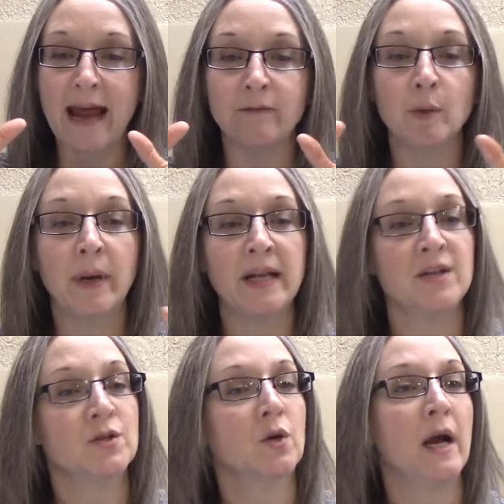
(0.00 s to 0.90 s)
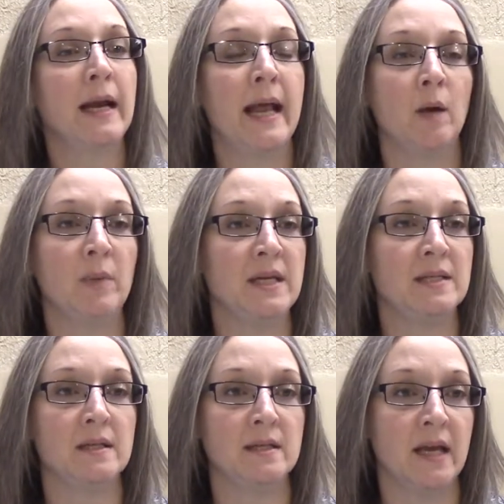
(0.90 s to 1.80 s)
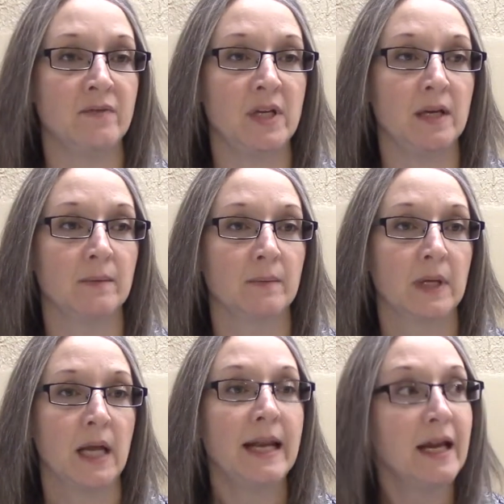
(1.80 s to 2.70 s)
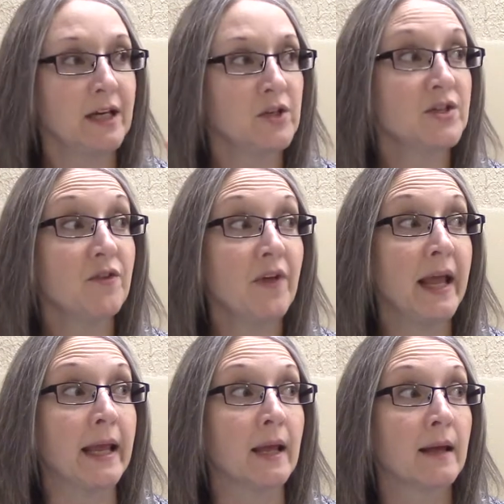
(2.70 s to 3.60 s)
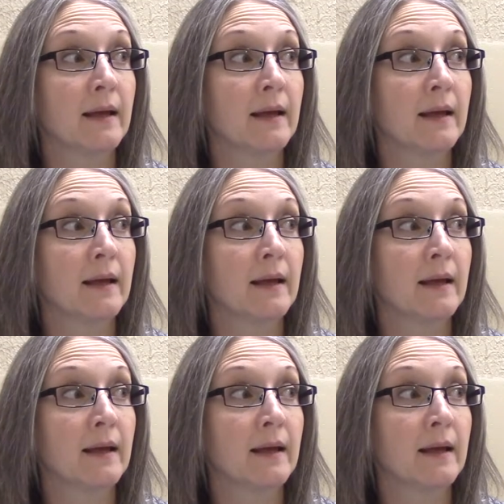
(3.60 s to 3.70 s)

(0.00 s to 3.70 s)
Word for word: everybody is crying out peace and safety. Now here's the thing.